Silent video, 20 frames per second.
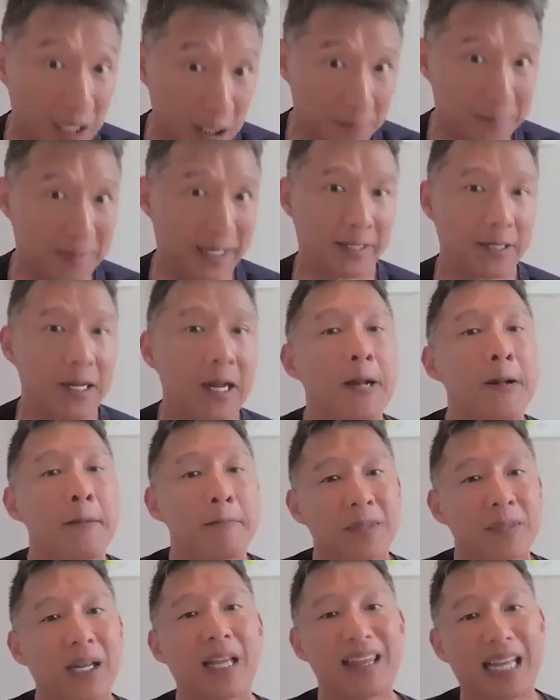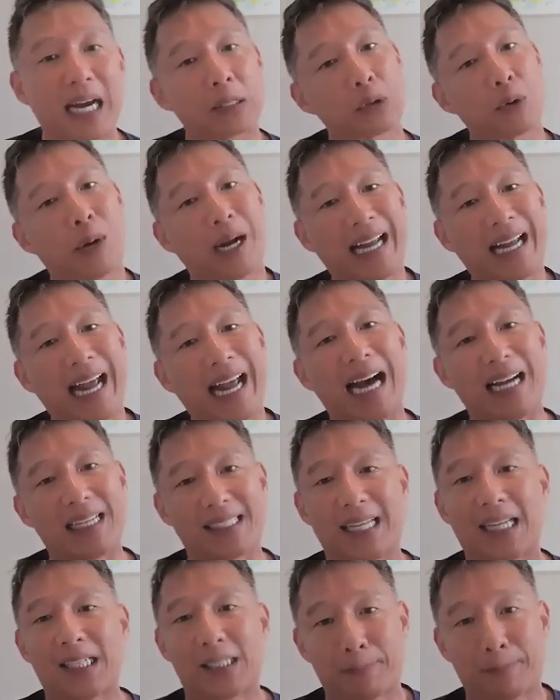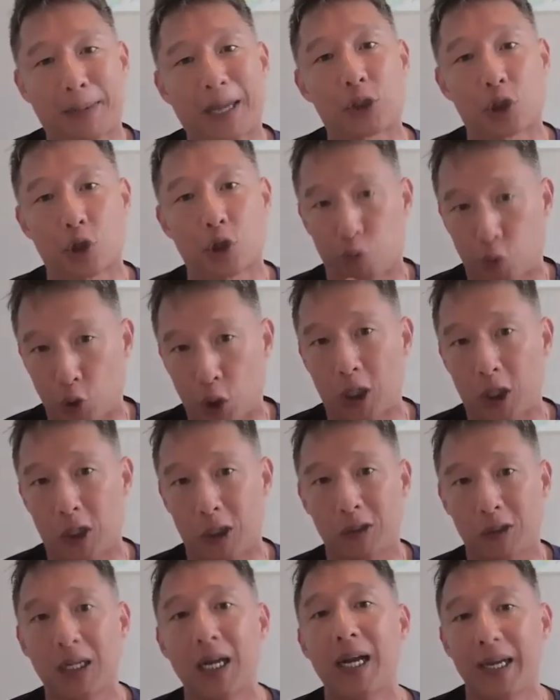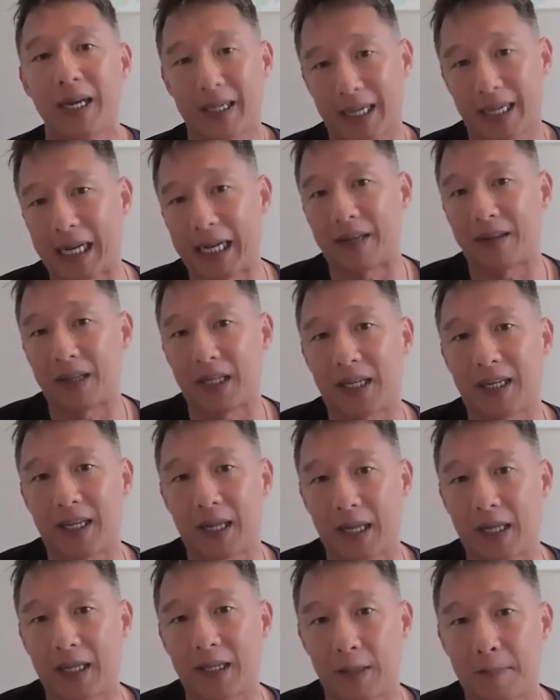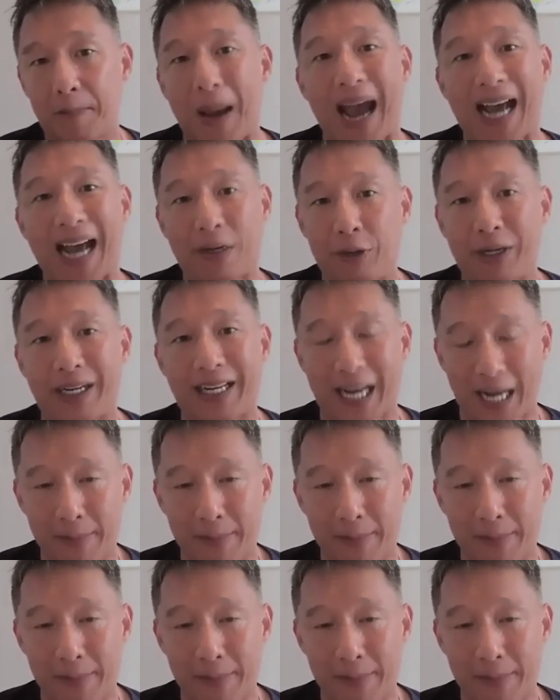element, and that's why it has that special role in the battery